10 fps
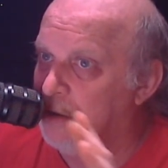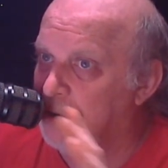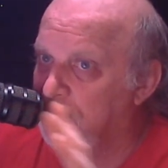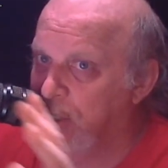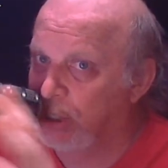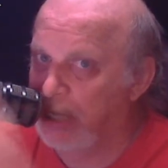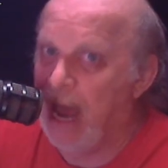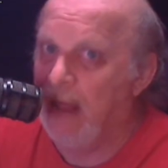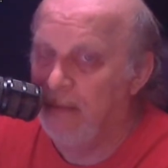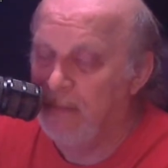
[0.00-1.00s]
the
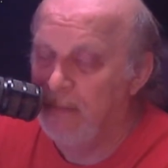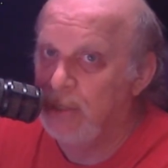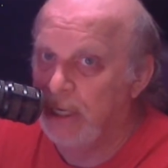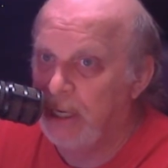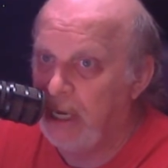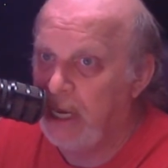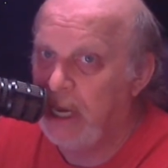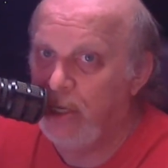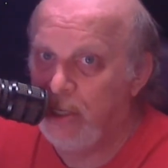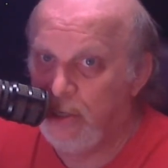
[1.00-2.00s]
style of music
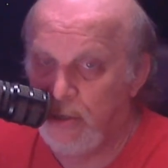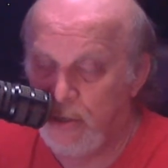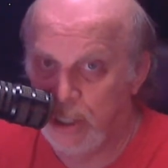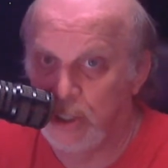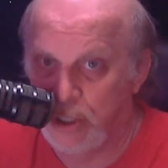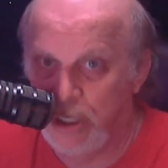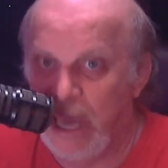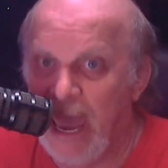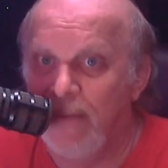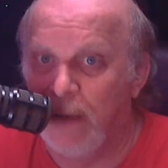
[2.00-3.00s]
he just
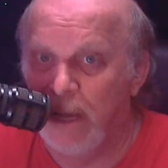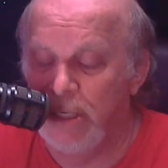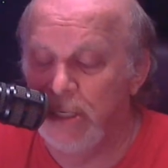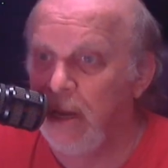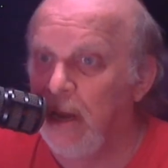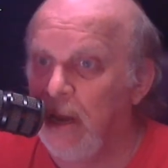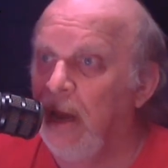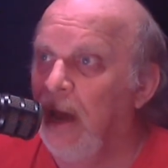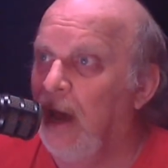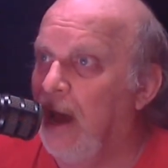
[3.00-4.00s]
gave us.
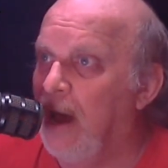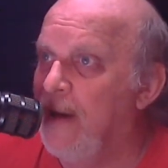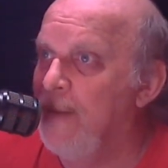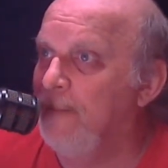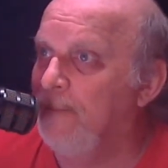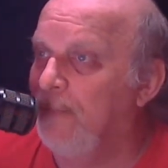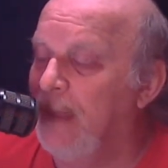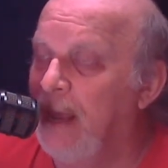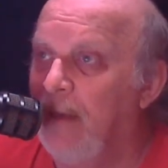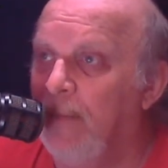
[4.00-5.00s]
Um,
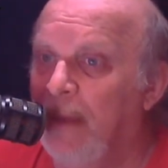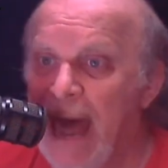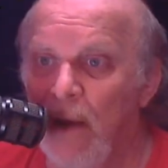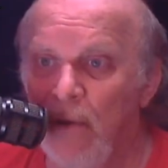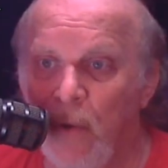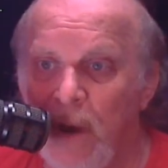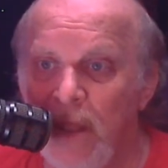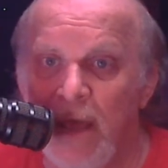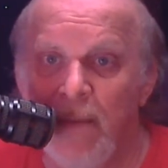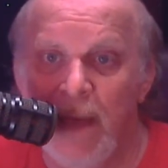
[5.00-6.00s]
but I don't know
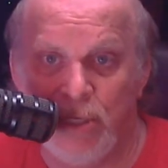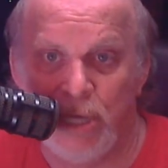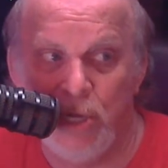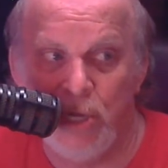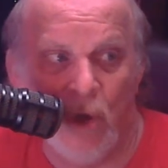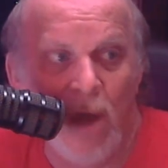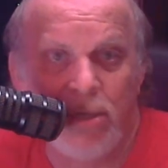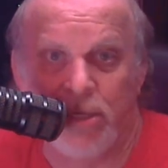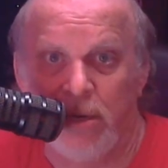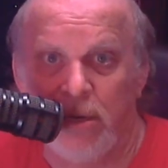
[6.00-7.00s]
anything about Jean
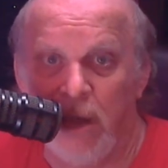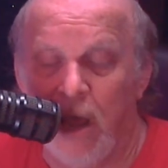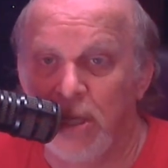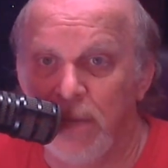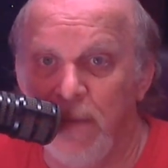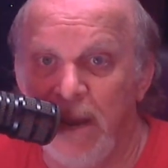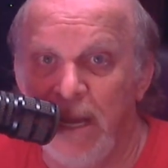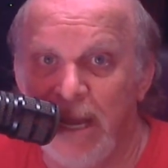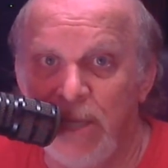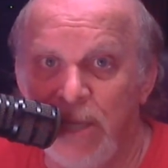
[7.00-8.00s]
Dawson. Uh, somebody
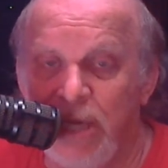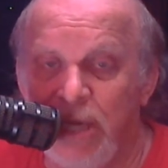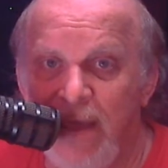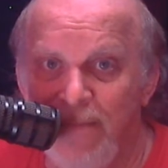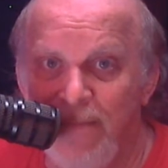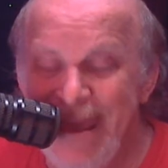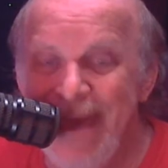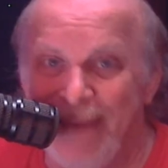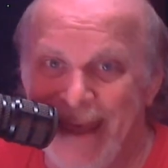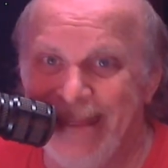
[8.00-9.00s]
could educate me
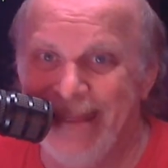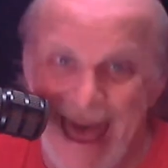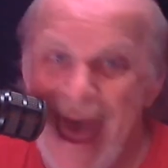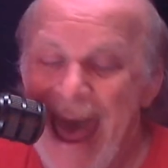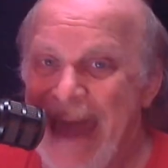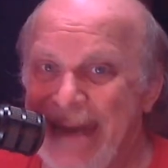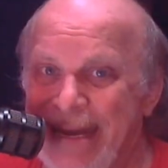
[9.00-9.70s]
about that